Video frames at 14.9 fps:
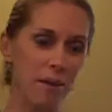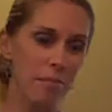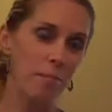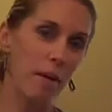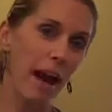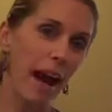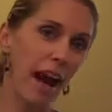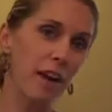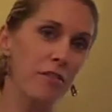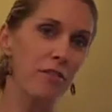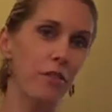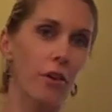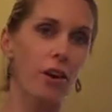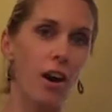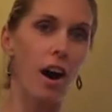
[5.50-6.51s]
I'm back
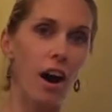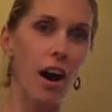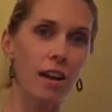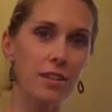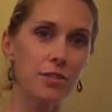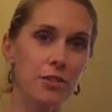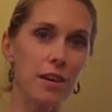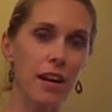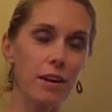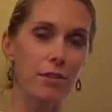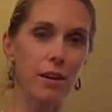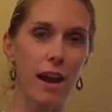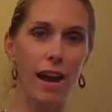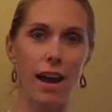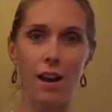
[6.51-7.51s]
for entree
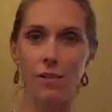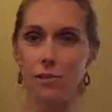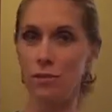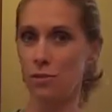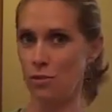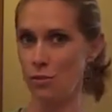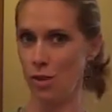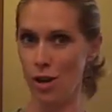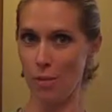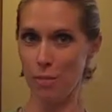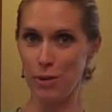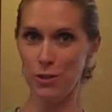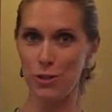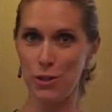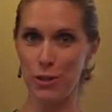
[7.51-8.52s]
round
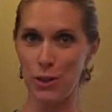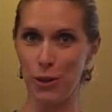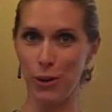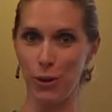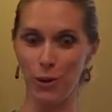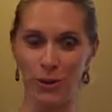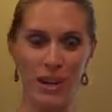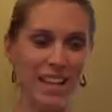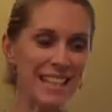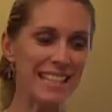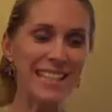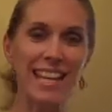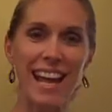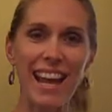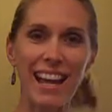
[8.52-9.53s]
number 2.
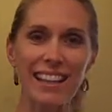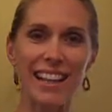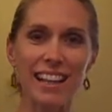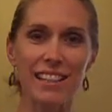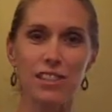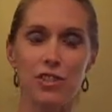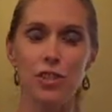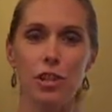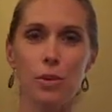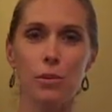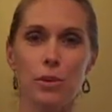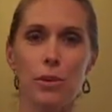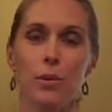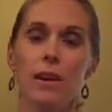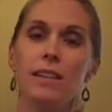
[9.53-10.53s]
Today I'd like to share
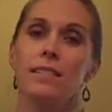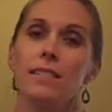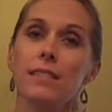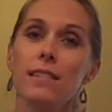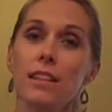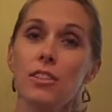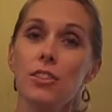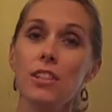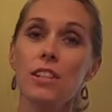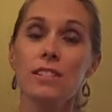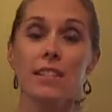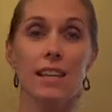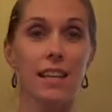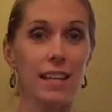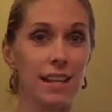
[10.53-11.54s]
with you a
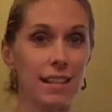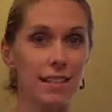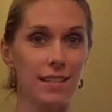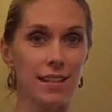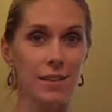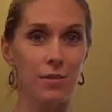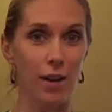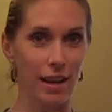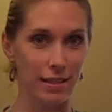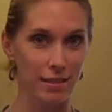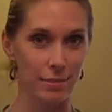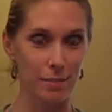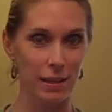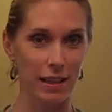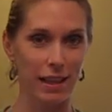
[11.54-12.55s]
delicious, easy
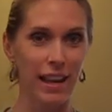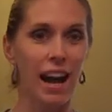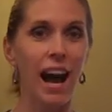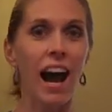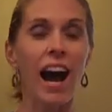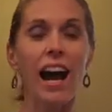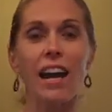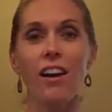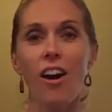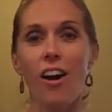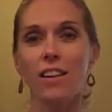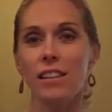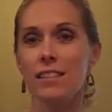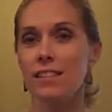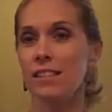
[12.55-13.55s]
recipe. I
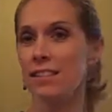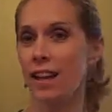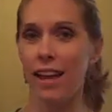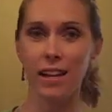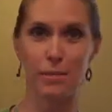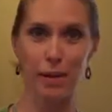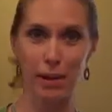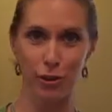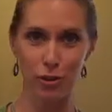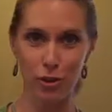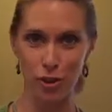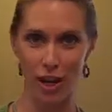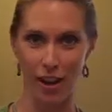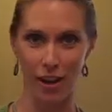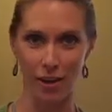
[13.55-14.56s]
call it Sanibel
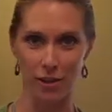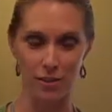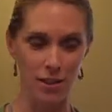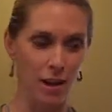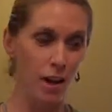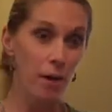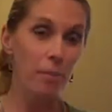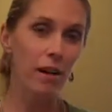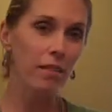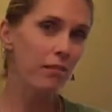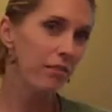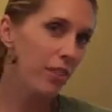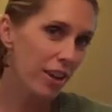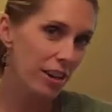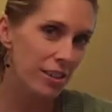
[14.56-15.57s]
Shells.
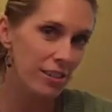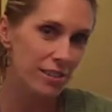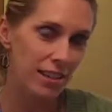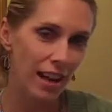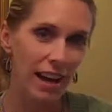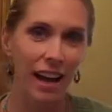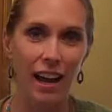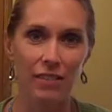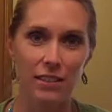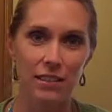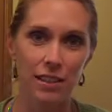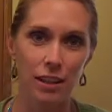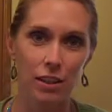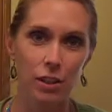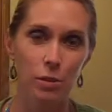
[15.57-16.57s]
But first I have to
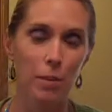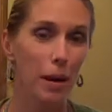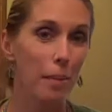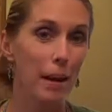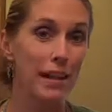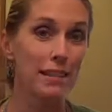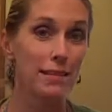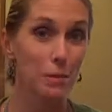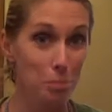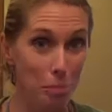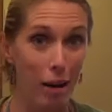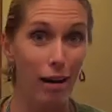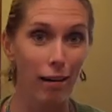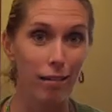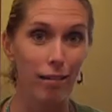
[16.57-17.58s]
tell you about my
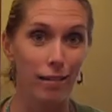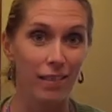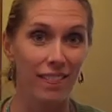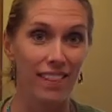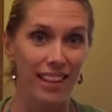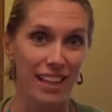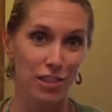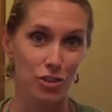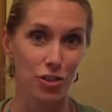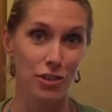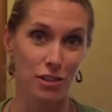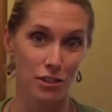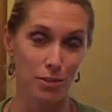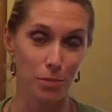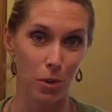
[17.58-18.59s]
debacle in the kitchen
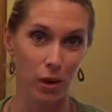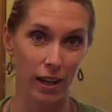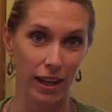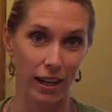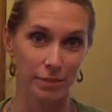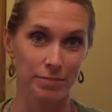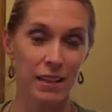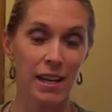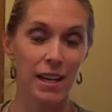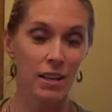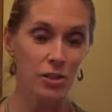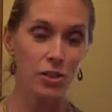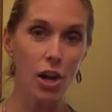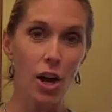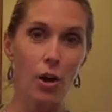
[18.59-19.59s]
this morning.
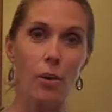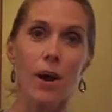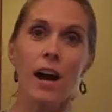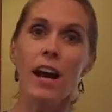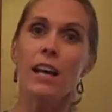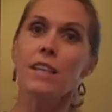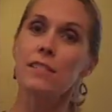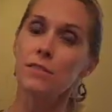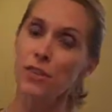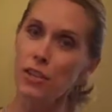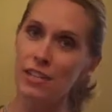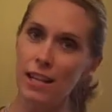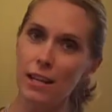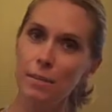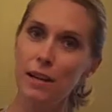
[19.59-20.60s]
So for
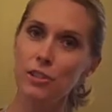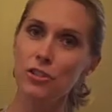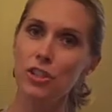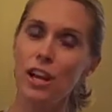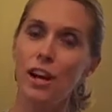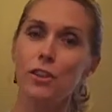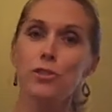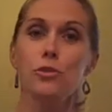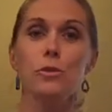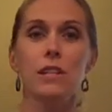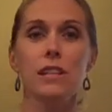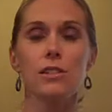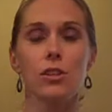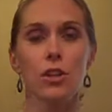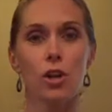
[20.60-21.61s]
Sanibel Shells you
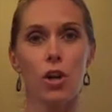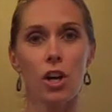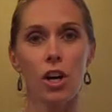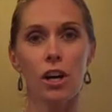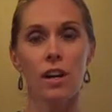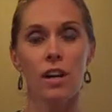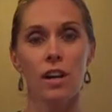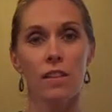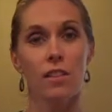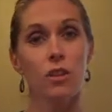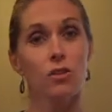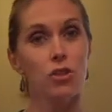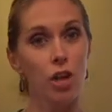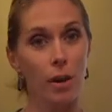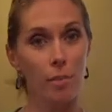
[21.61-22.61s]
need to cook
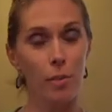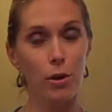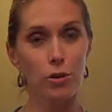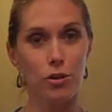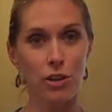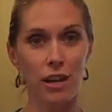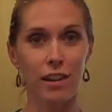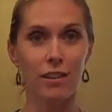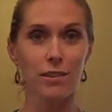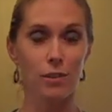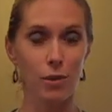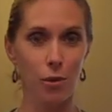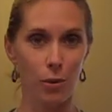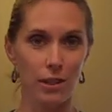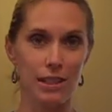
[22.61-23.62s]
the jumbo shells
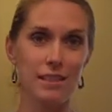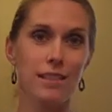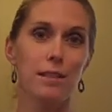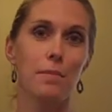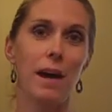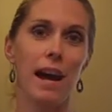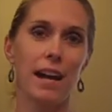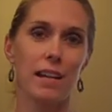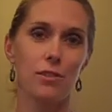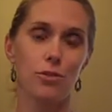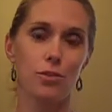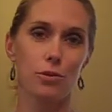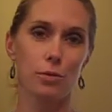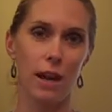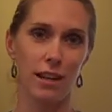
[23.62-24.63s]
according to the package
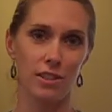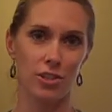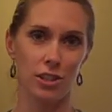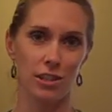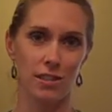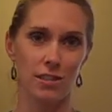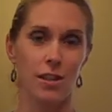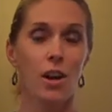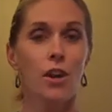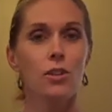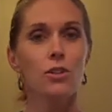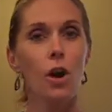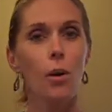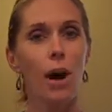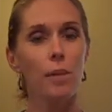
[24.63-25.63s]
directions.
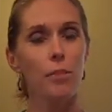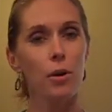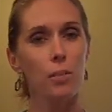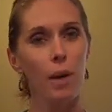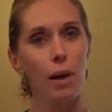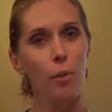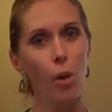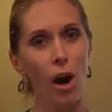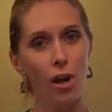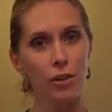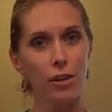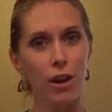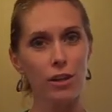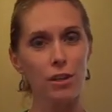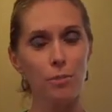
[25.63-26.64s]
So I put my
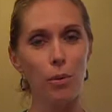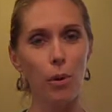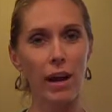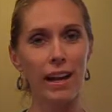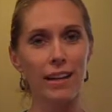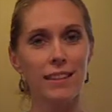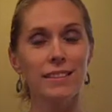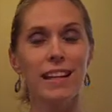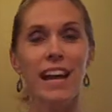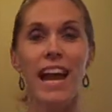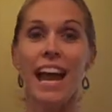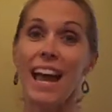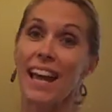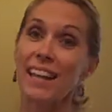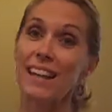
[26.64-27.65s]
water on to boil,
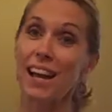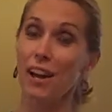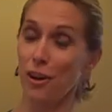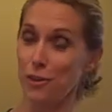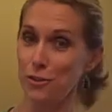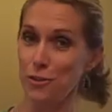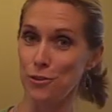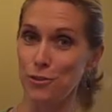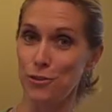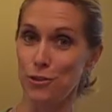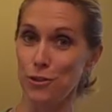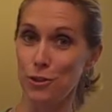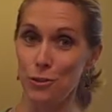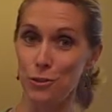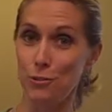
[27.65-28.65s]
and I also
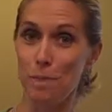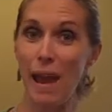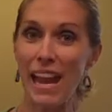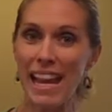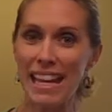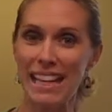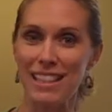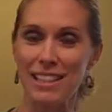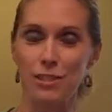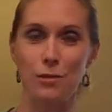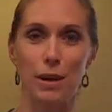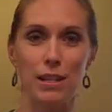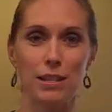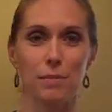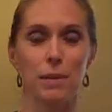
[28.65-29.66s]
use bacon in this
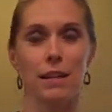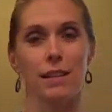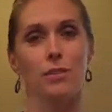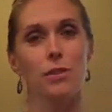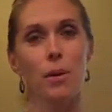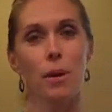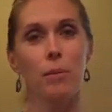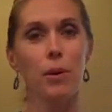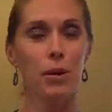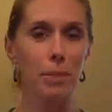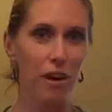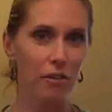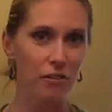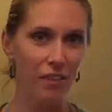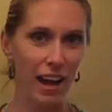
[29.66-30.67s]
recipe. So I put
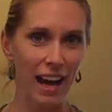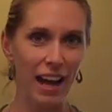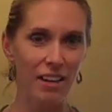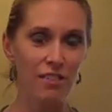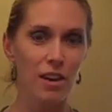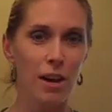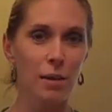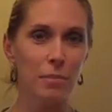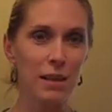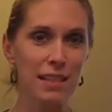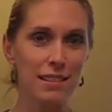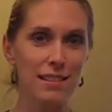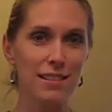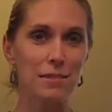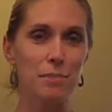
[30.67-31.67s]
about 5
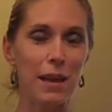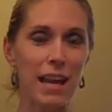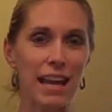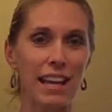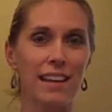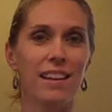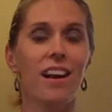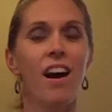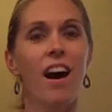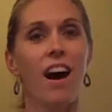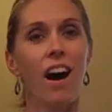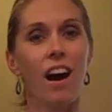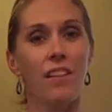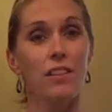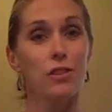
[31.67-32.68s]
pieces of bacon
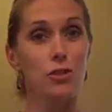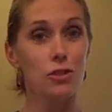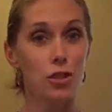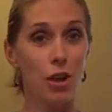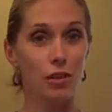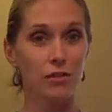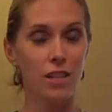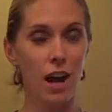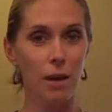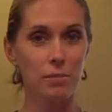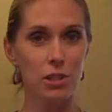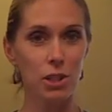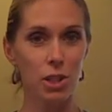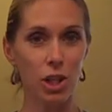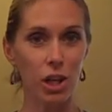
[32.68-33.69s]
on the stovetop
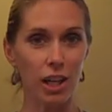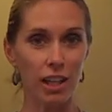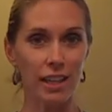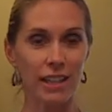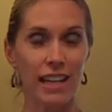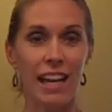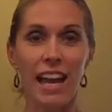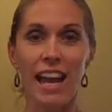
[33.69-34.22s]
to cook.